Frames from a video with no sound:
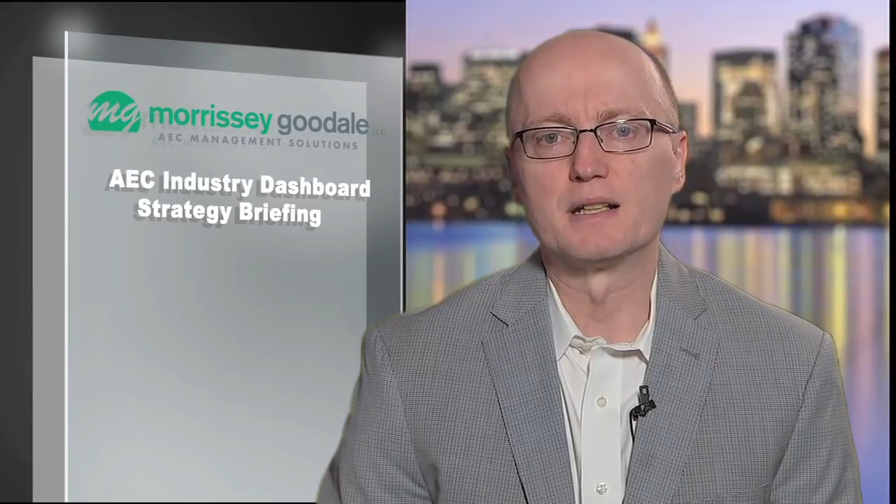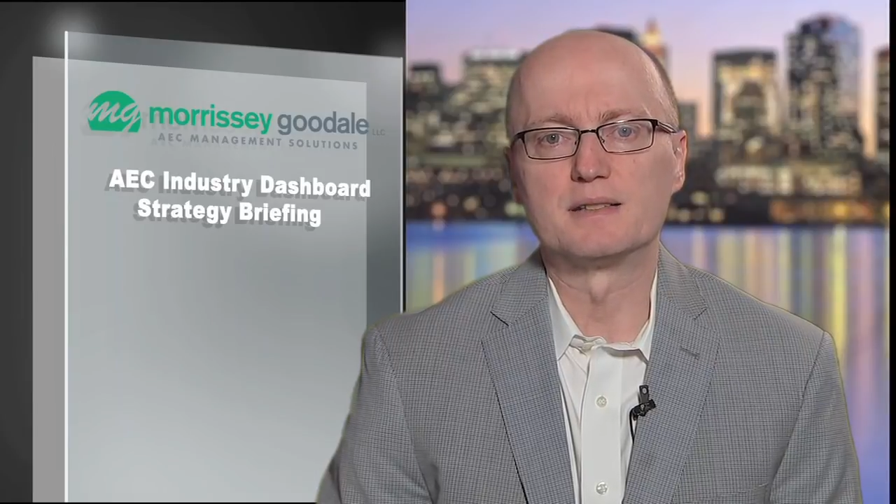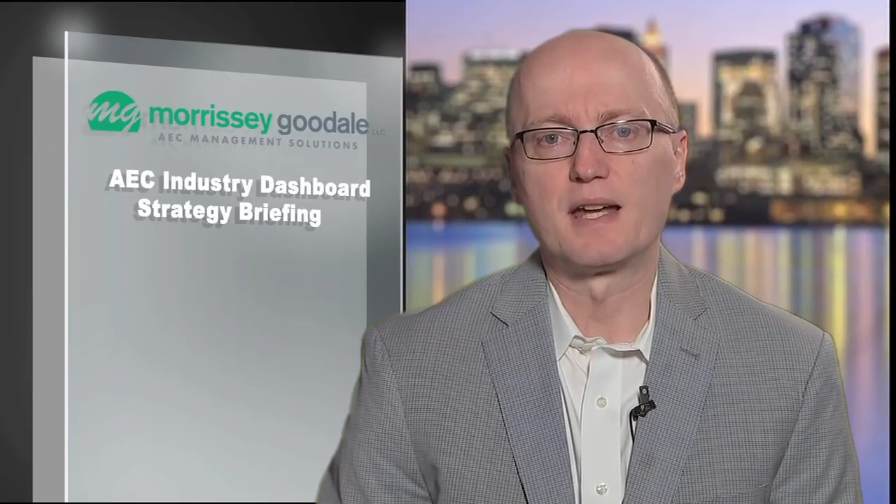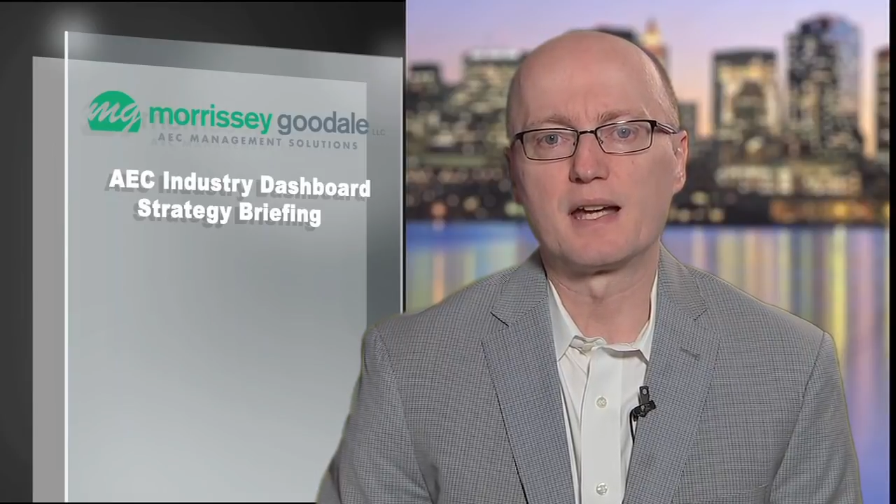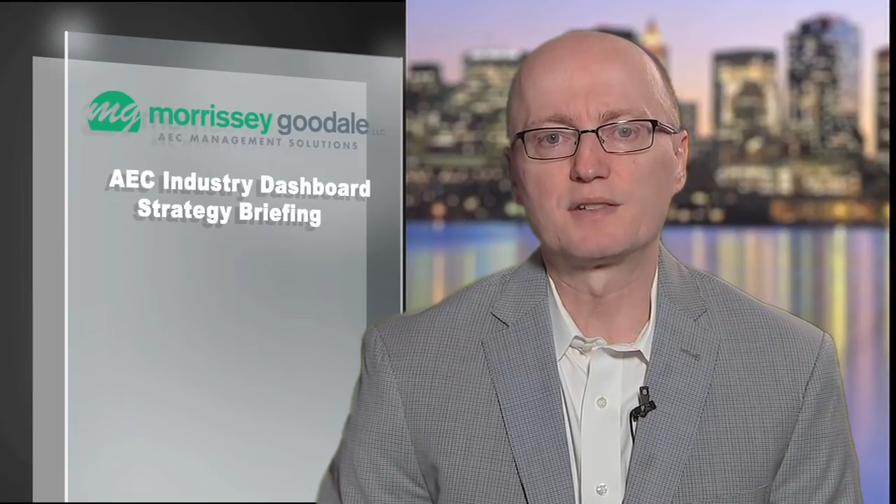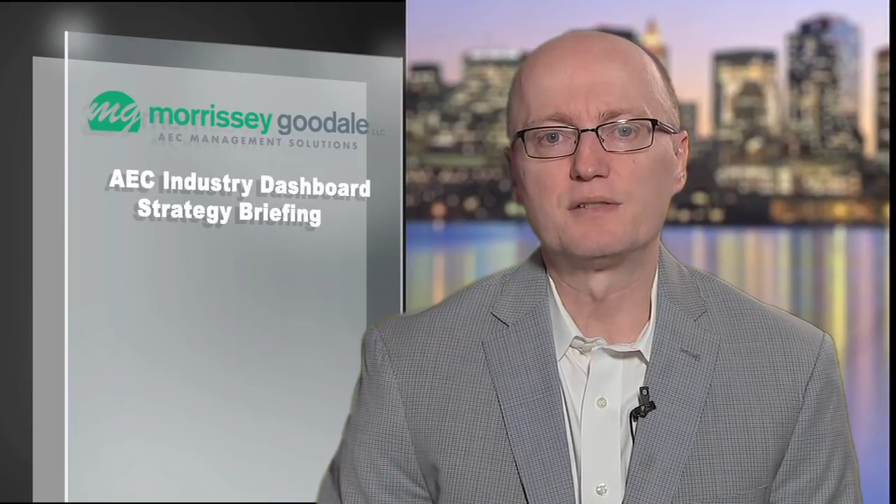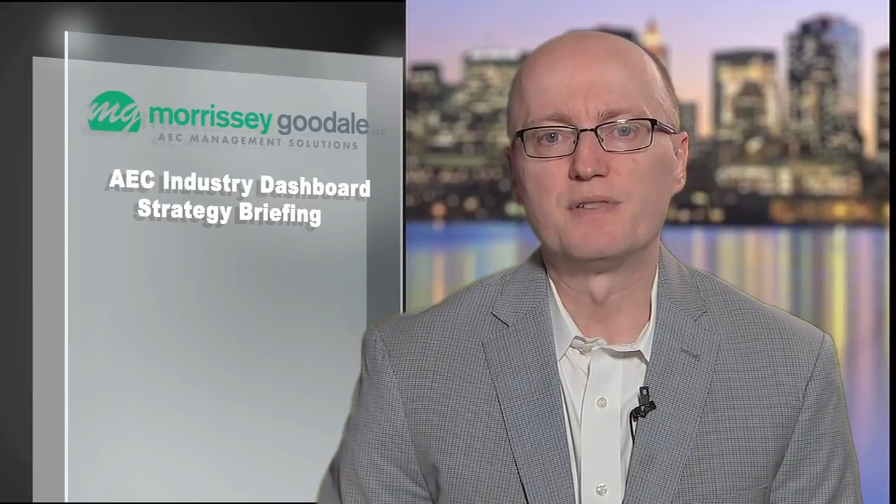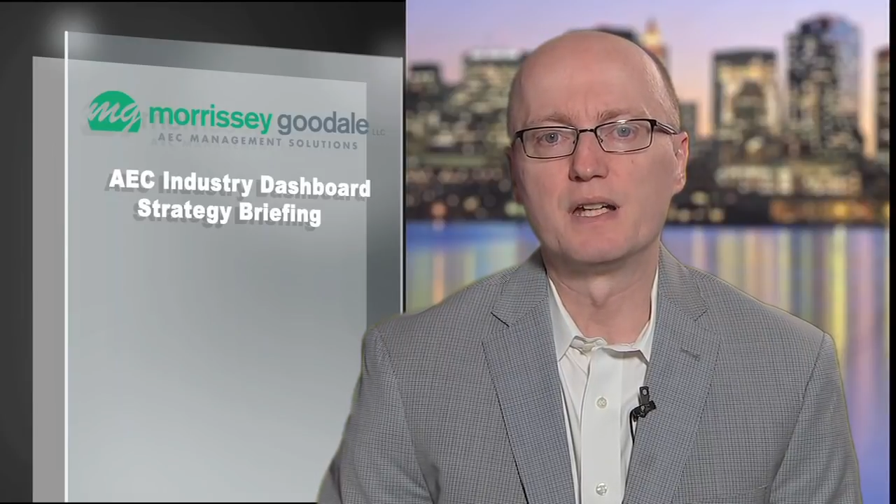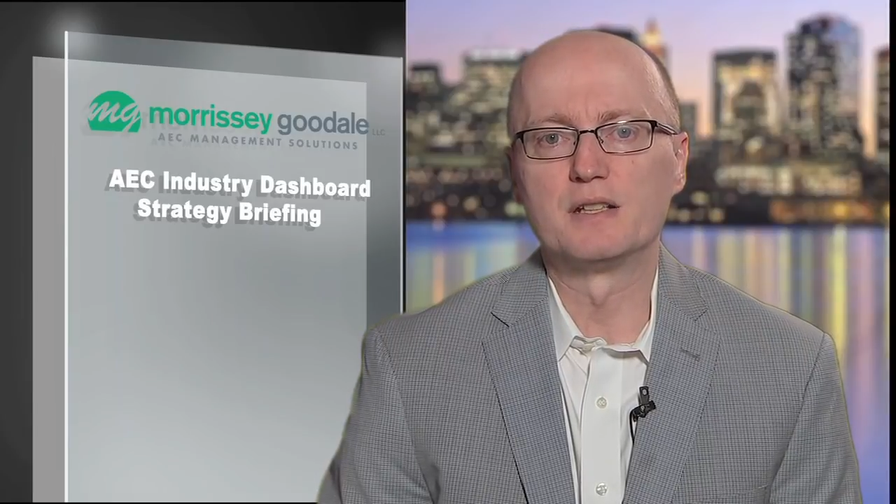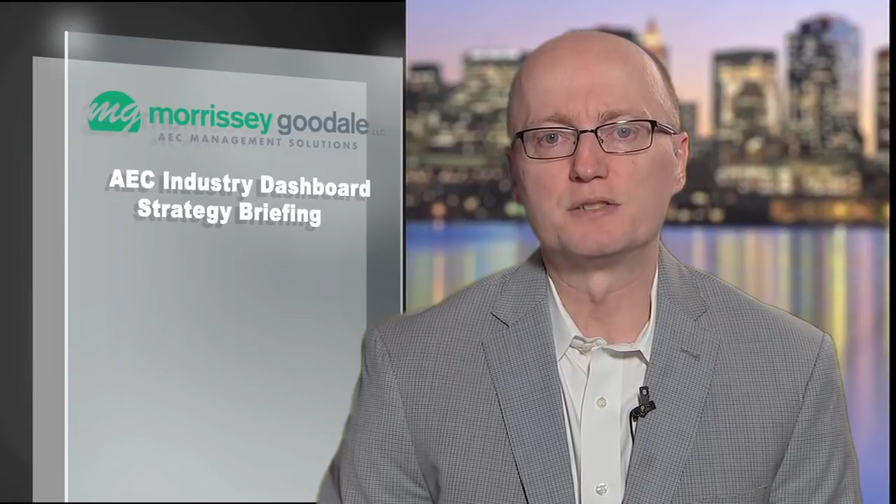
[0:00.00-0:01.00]

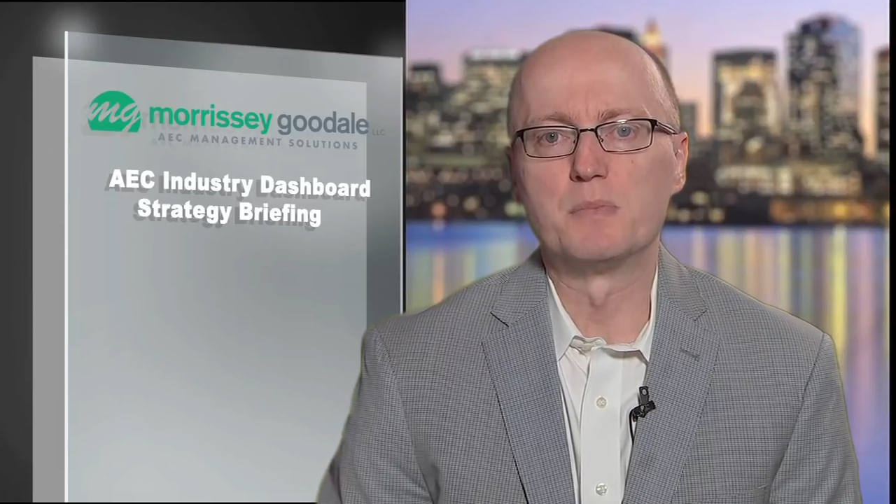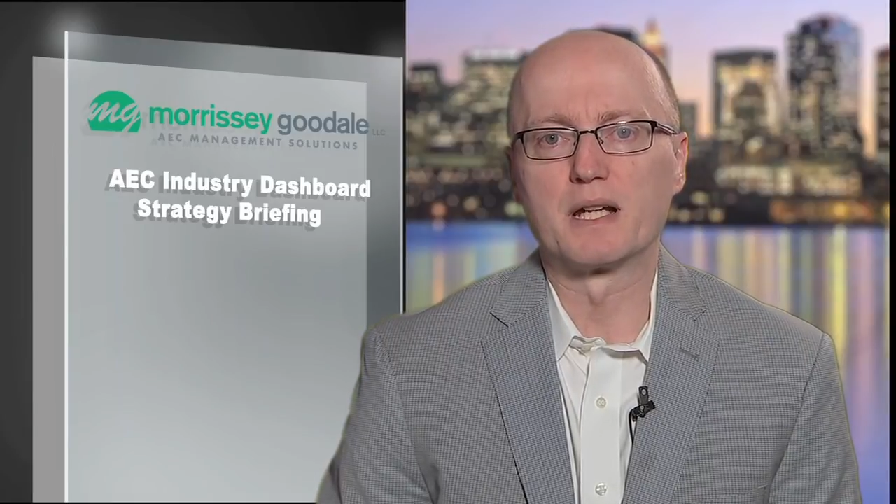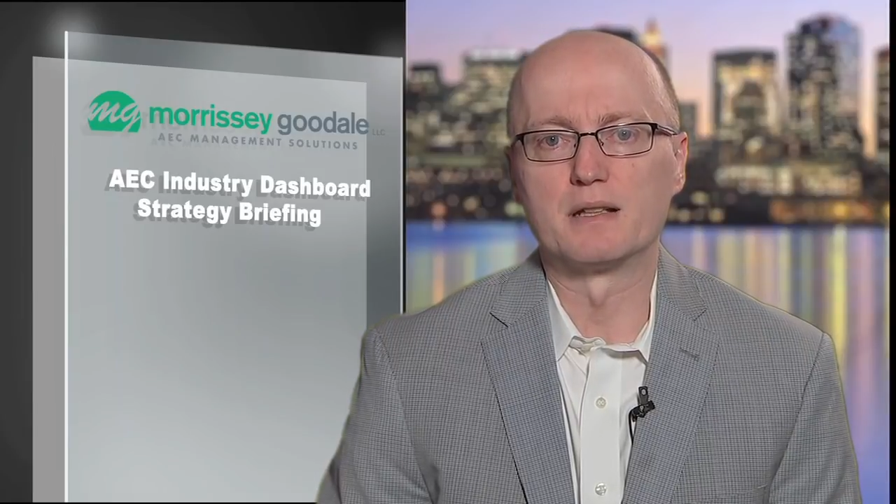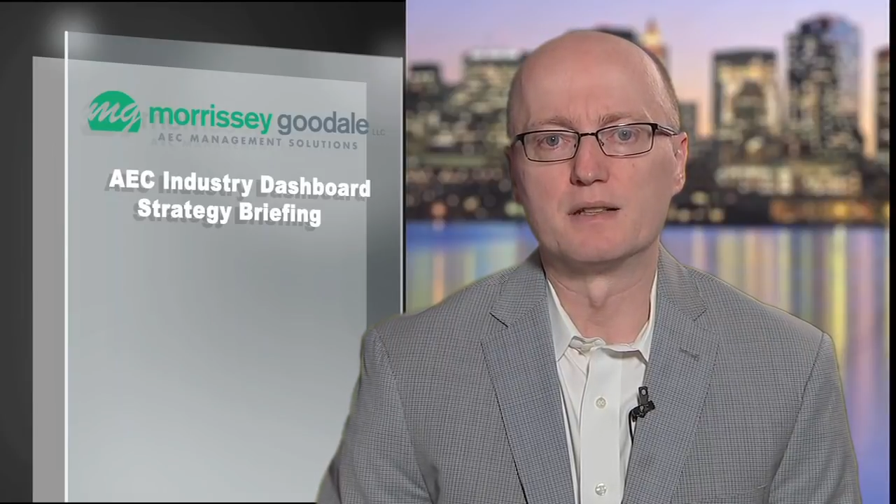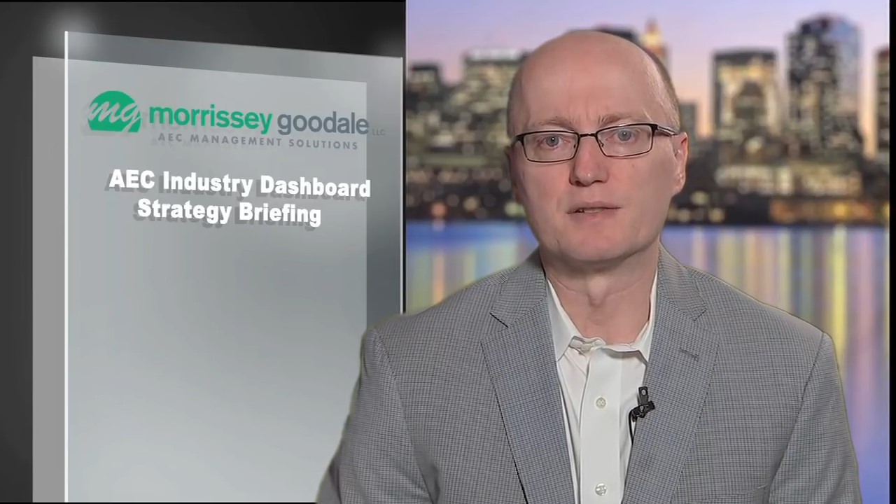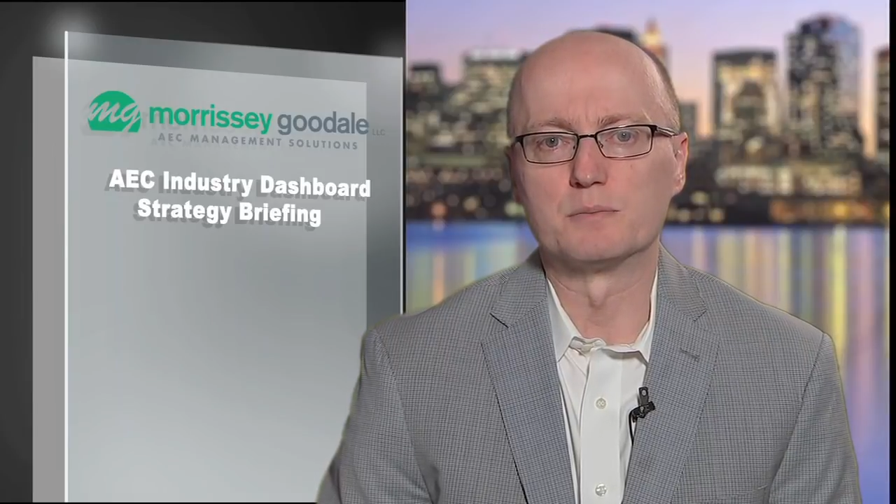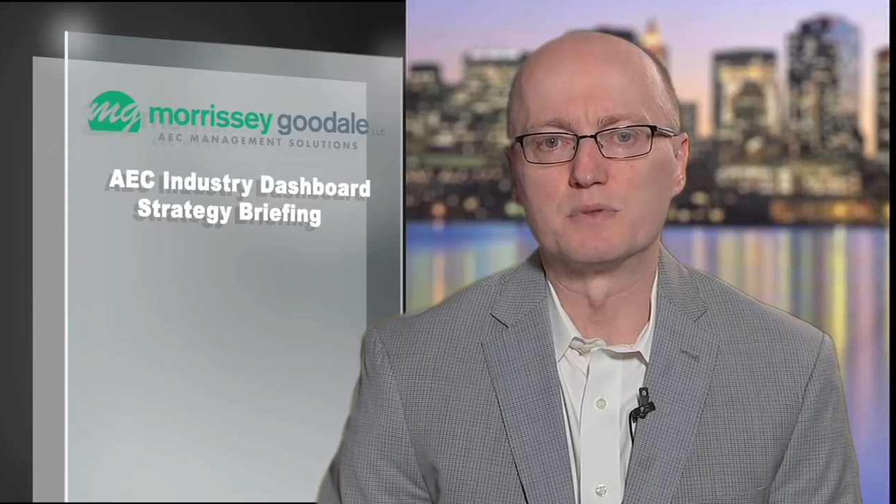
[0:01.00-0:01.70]
tax-advantaged mechanism